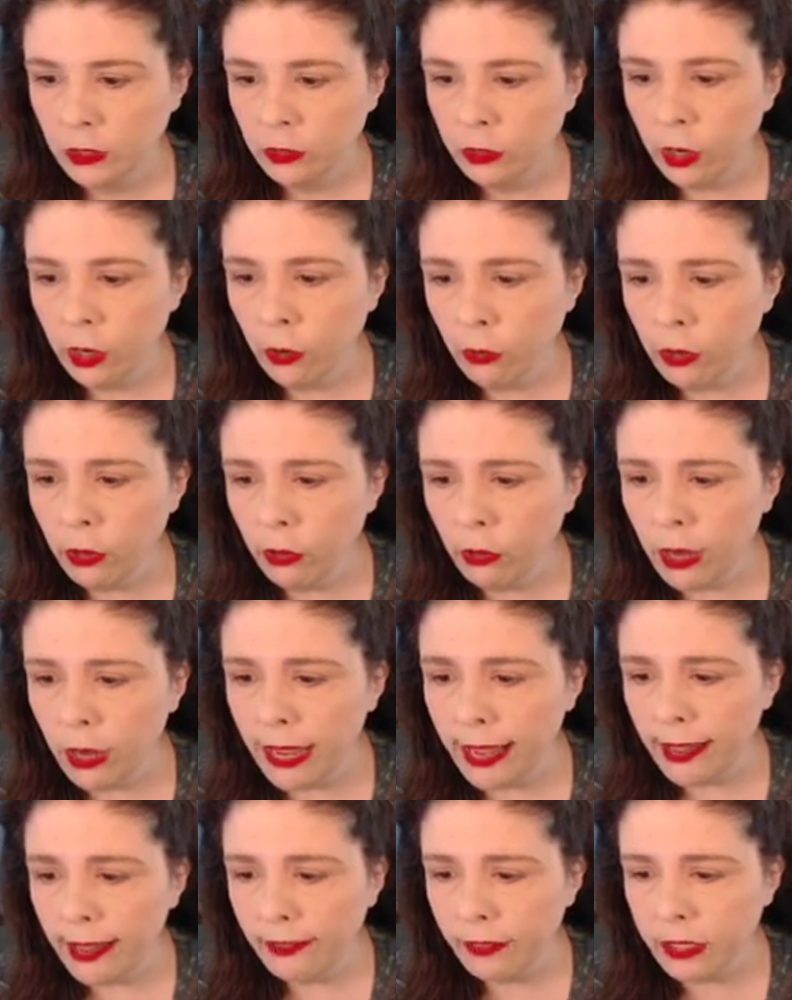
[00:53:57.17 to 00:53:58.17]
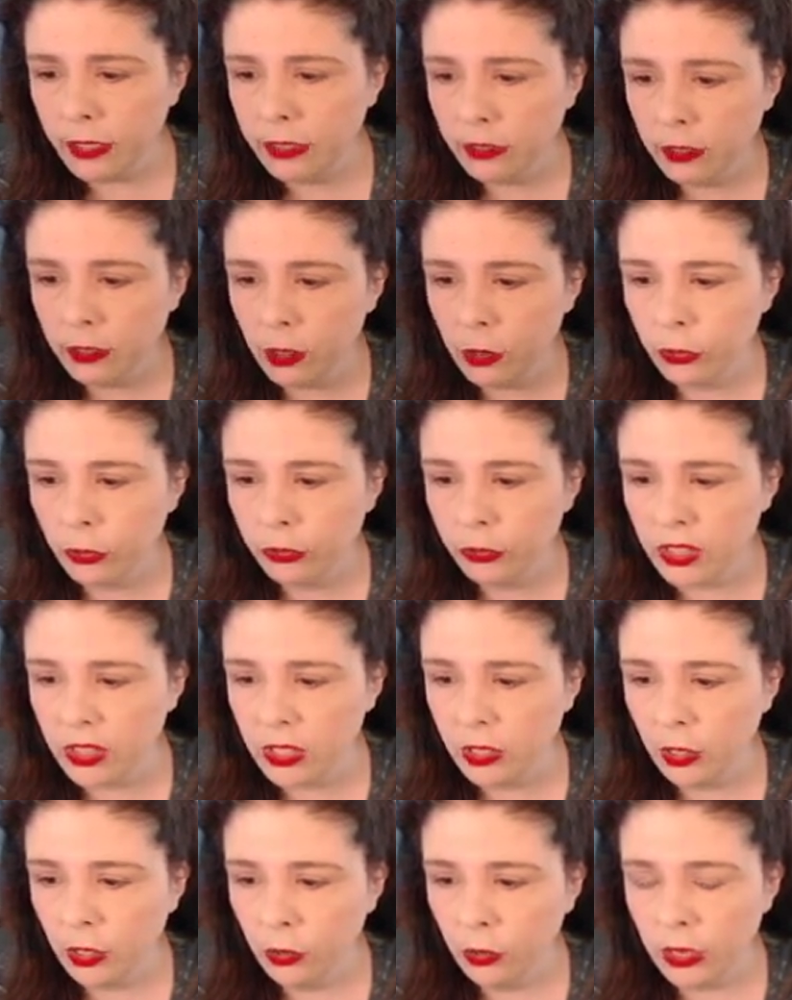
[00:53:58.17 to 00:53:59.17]
No, no, I haven't, Code C
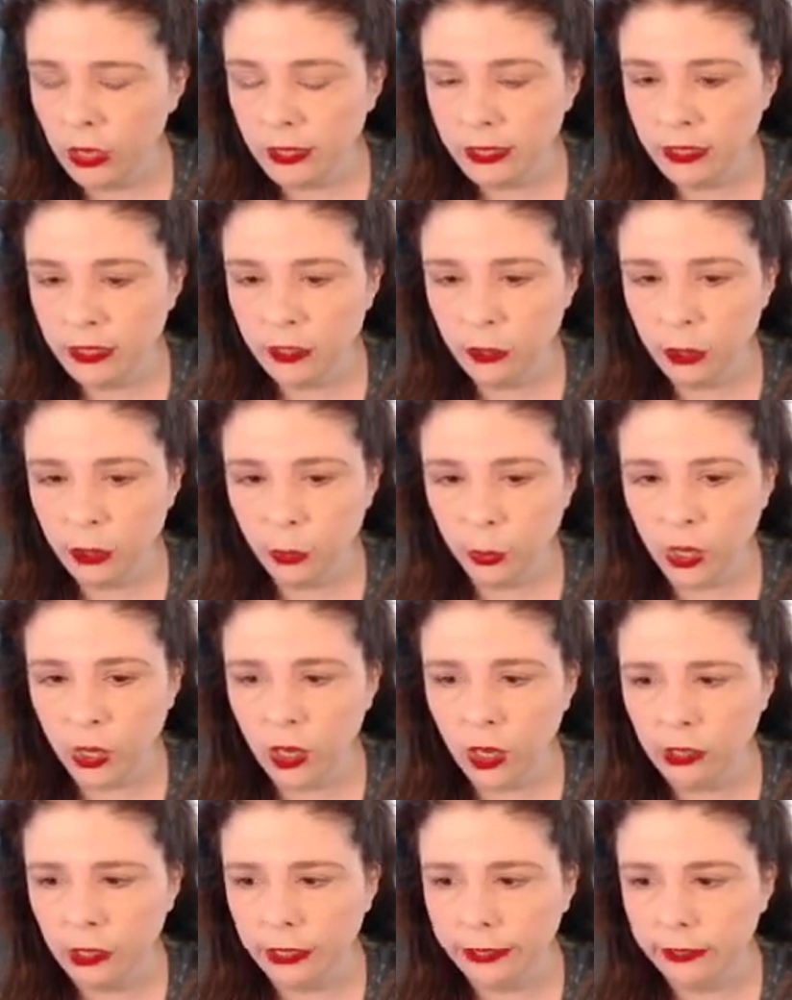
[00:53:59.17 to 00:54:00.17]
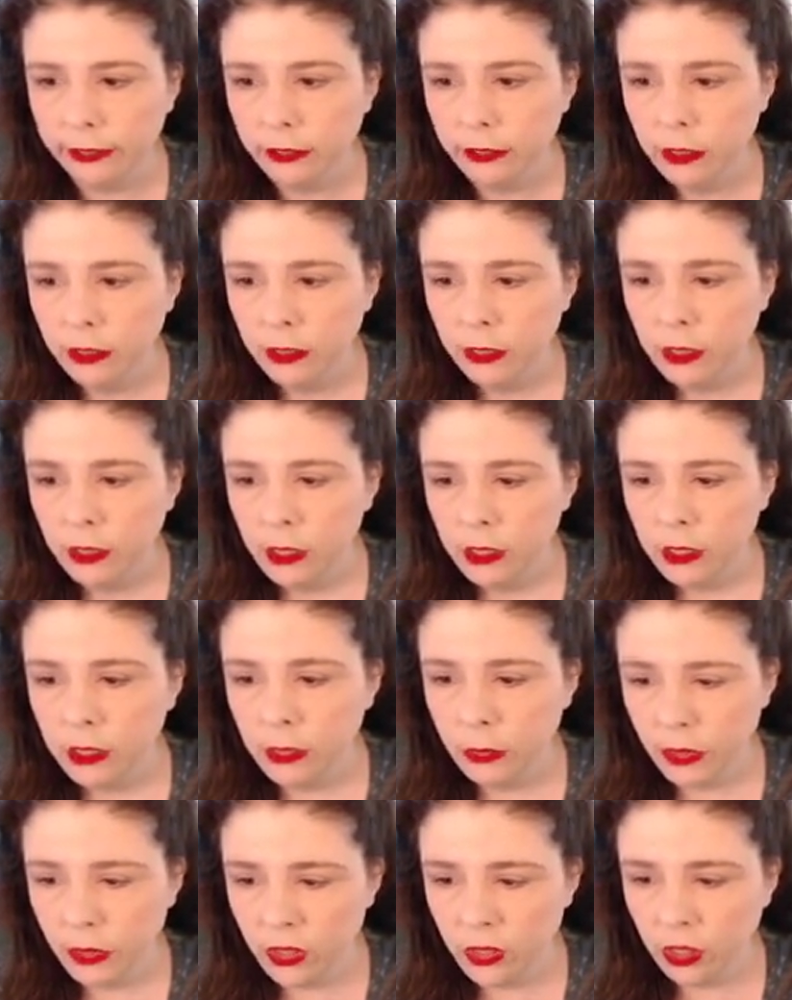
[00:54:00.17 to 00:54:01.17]
Code. I didn't know you were on. I
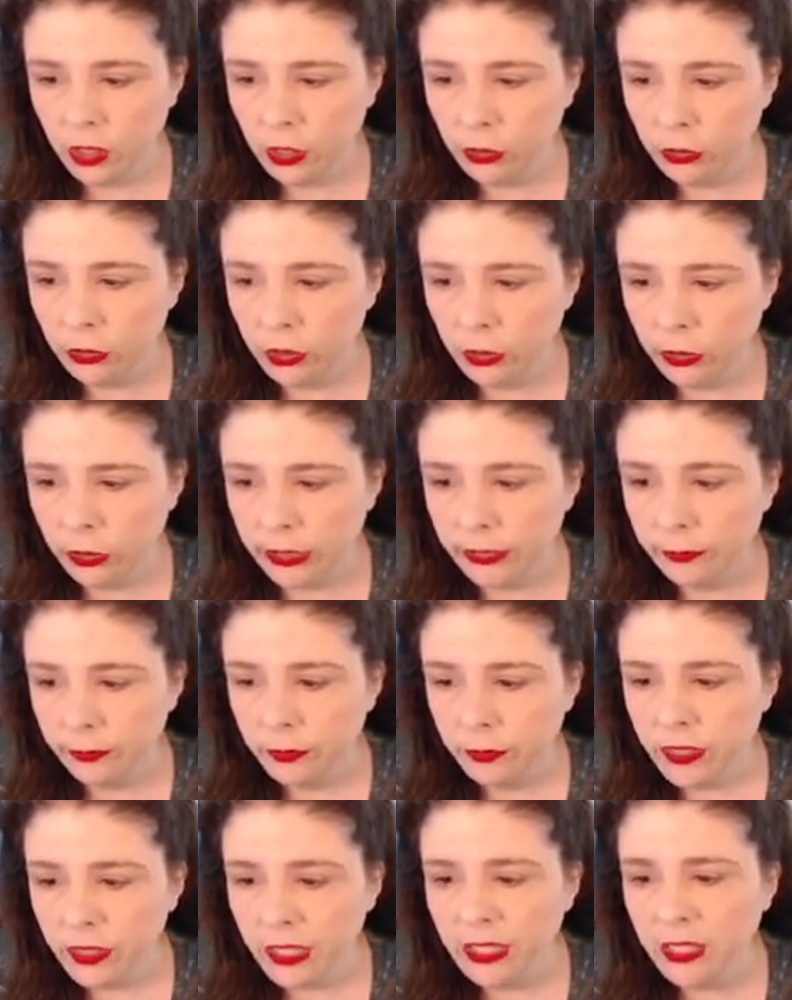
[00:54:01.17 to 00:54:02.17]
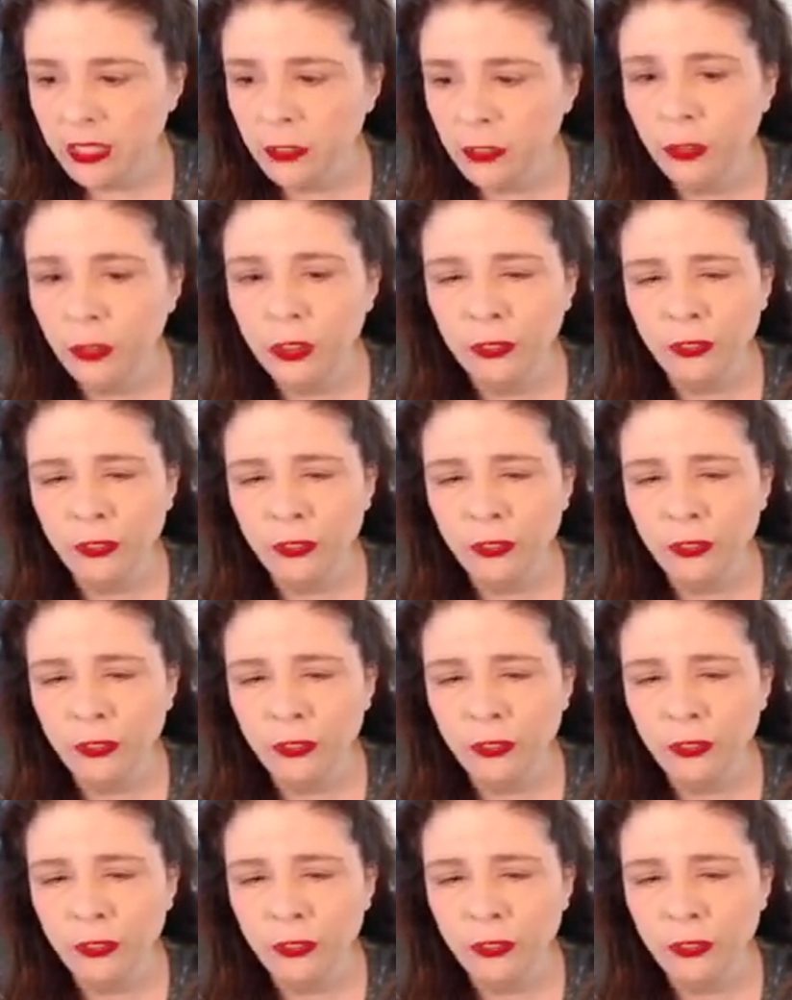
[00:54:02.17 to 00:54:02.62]
was gonna go do it. Thank you for the